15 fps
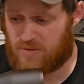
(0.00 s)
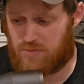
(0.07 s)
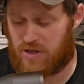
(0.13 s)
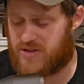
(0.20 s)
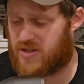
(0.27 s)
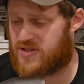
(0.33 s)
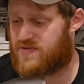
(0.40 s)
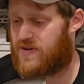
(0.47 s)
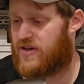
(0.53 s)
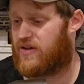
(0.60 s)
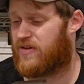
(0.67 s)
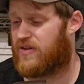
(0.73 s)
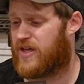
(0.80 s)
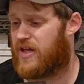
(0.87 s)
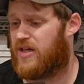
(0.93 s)
but does fine
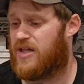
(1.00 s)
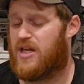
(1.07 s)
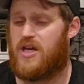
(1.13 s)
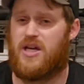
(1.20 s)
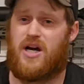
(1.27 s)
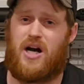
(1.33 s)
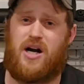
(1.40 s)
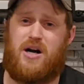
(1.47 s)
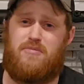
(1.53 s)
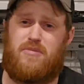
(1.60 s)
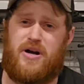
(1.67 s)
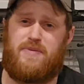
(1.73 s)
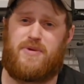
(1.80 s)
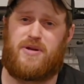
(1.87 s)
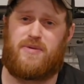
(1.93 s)
other than that.
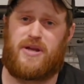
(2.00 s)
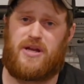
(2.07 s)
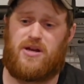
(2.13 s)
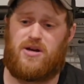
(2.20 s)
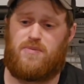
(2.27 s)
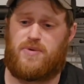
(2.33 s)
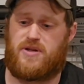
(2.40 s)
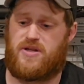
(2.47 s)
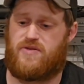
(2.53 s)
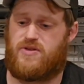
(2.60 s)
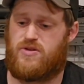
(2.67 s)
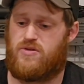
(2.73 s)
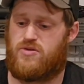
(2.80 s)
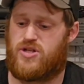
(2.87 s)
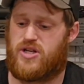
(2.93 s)
Might be able to help
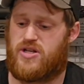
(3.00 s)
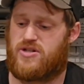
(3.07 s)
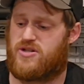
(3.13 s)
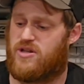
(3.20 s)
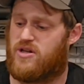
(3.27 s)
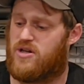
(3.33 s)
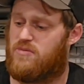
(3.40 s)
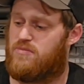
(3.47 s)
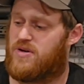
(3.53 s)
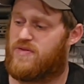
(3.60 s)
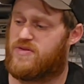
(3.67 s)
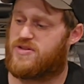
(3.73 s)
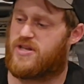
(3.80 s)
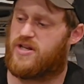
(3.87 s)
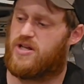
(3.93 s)
if you change the
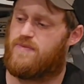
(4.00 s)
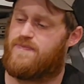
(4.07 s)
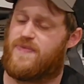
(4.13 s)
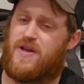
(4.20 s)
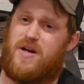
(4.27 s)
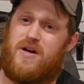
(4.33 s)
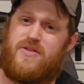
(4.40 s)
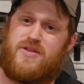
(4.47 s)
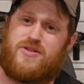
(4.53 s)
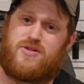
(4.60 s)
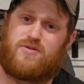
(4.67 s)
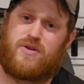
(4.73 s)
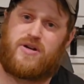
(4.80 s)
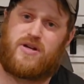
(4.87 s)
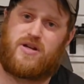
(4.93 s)
buffer setup.
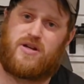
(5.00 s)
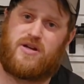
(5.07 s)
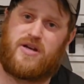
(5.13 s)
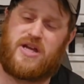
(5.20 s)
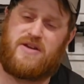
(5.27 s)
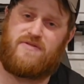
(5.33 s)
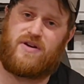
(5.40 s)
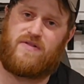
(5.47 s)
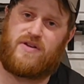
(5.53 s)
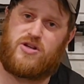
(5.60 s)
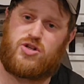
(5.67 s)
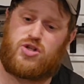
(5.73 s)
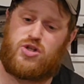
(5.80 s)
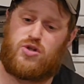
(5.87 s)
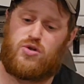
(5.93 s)
These are running a
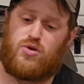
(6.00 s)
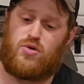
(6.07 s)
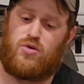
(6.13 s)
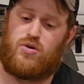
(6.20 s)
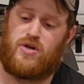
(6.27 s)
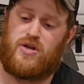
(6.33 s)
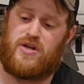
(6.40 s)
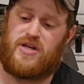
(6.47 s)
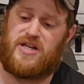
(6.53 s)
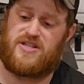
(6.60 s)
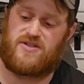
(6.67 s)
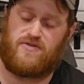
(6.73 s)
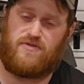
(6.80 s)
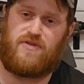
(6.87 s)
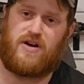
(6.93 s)
A5H2,
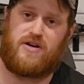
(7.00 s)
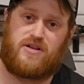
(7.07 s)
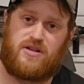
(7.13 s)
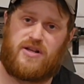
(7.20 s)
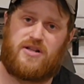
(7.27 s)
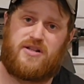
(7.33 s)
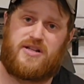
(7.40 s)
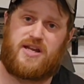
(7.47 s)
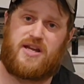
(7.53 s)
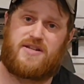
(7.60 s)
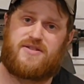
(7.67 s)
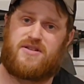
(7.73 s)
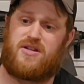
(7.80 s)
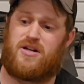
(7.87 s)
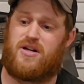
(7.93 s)
is a very lightly
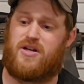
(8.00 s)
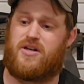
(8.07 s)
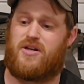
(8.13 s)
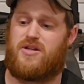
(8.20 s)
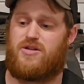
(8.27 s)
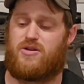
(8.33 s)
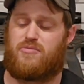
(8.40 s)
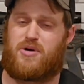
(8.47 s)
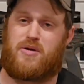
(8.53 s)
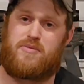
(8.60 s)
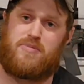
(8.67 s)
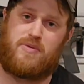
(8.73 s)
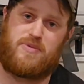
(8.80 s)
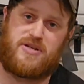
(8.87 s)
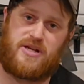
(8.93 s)
gassed gun. You could
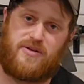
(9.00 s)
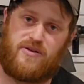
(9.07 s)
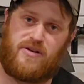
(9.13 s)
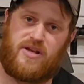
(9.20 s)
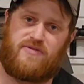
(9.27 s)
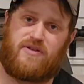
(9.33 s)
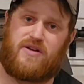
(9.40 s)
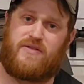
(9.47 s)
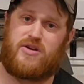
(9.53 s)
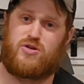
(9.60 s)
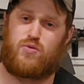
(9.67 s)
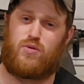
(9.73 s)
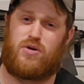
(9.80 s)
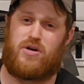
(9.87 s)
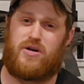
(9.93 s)
probably bump it down to an
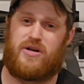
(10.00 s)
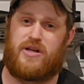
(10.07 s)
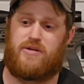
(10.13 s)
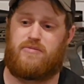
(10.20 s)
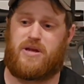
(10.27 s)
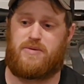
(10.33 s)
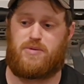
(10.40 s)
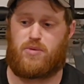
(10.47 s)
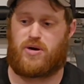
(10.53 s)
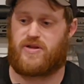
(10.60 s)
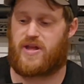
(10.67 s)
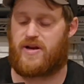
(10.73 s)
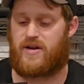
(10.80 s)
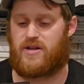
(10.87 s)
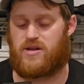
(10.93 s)
A5H1 and maybe
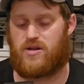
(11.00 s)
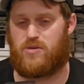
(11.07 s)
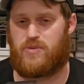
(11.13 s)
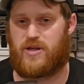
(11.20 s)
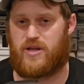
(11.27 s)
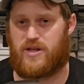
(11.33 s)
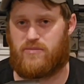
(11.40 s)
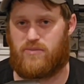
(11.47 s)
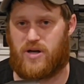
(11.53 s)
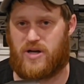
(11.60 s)
bring that out a little bit and